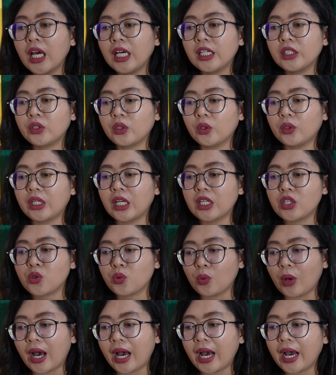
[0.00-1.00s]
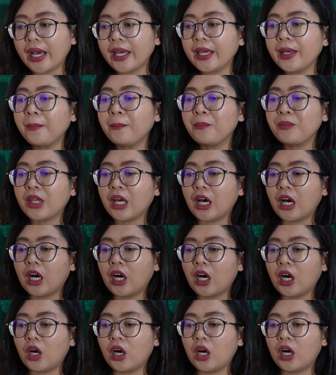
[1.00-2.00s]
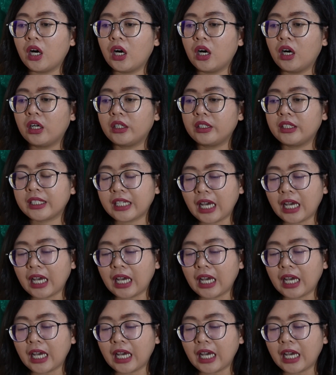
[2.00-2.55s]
So that's why the